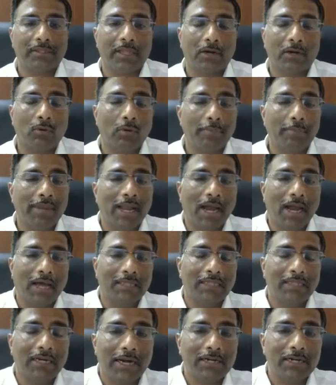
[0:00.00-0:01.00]
there'll be
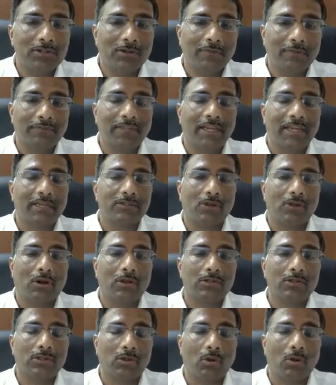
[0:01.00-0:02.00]
other kinds of things
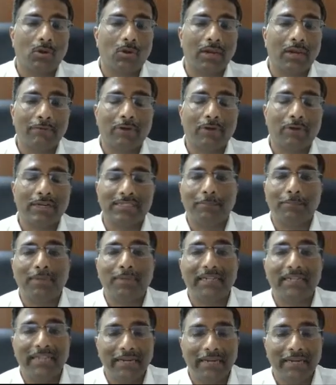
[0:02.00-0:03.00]
also, like for example
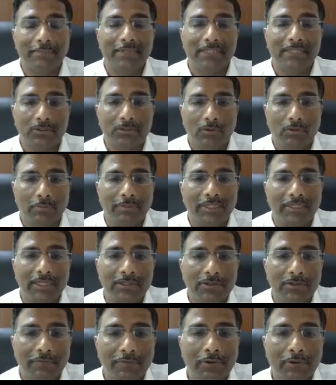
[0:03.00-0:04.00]
databases could be there.
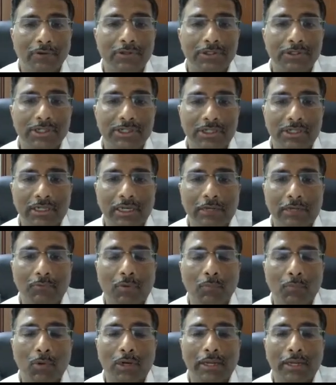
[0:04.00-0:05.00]
So if you could just click
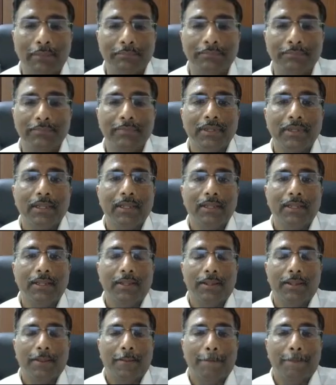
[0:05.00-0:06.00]
one more time.
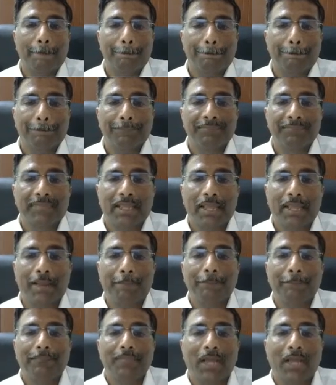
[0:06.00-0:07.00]
Yeah.
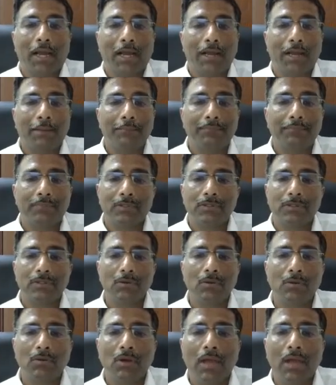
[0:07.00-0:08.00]

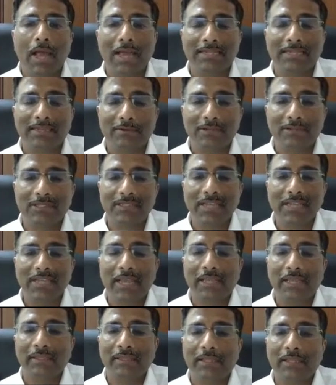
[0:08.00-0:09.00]
So as I was
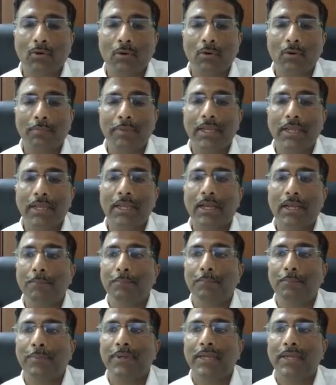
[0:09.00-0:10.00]
saying, there could be
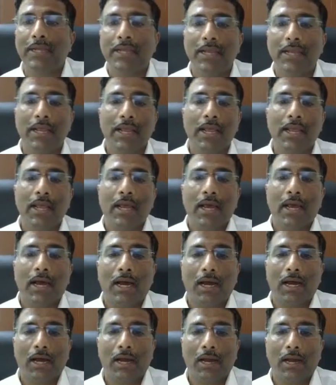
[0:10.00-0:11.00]
company
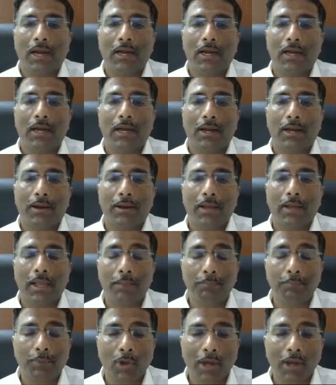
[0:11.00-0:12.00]

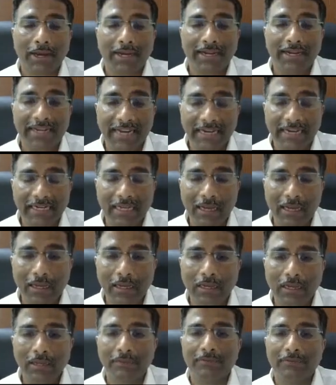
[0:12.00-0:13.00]
employee
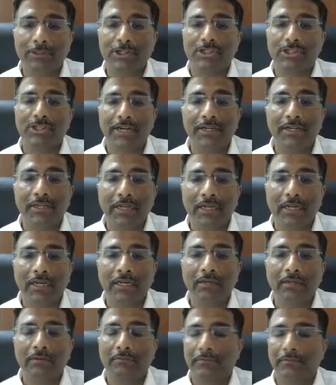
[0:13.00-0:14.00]
data which is
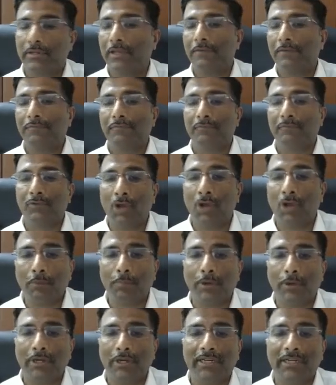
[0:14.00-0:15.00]
internal. If
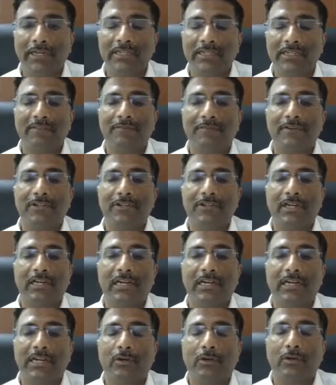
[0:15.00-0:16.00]
not protected
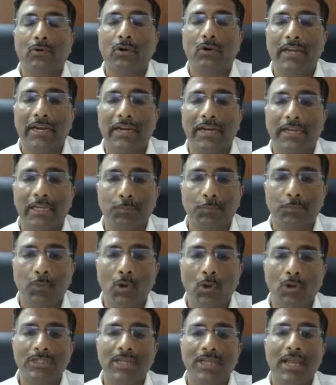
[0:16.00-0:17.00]
sufficiently, it could get
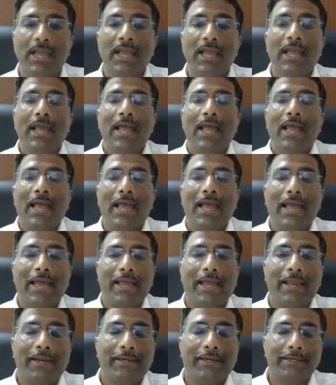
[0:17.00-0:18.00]
exposed.
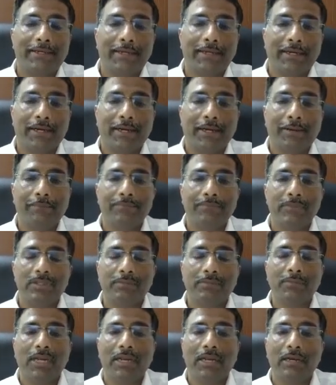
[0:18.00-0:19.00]
And
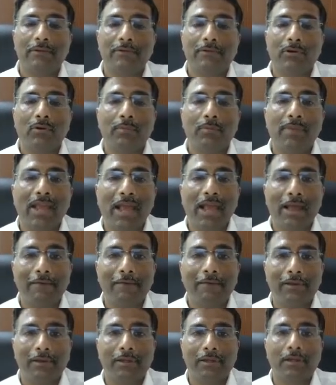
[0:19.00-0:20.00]
similarly, we could be
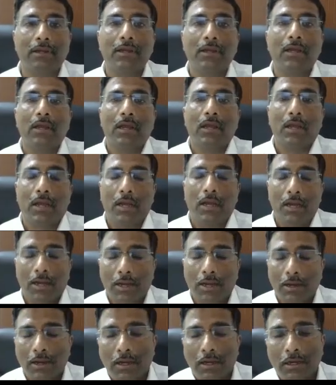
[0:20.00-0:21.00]
having
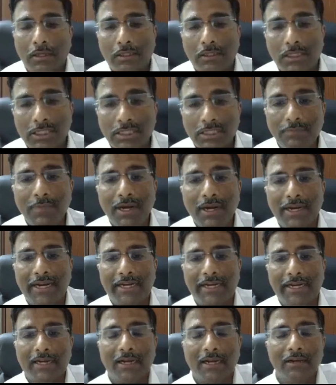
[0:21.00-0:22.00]
customer
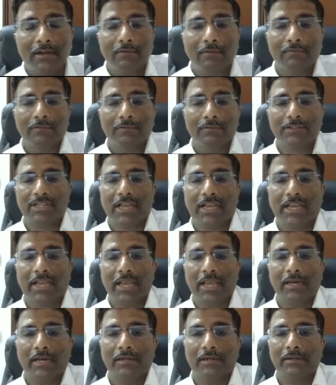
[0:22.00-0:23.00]
data, which is
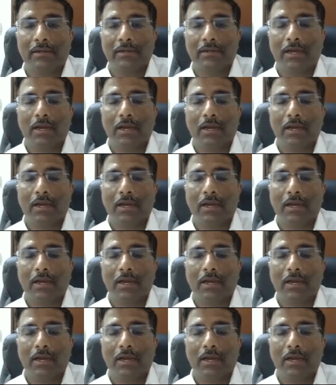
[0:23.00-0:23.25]
again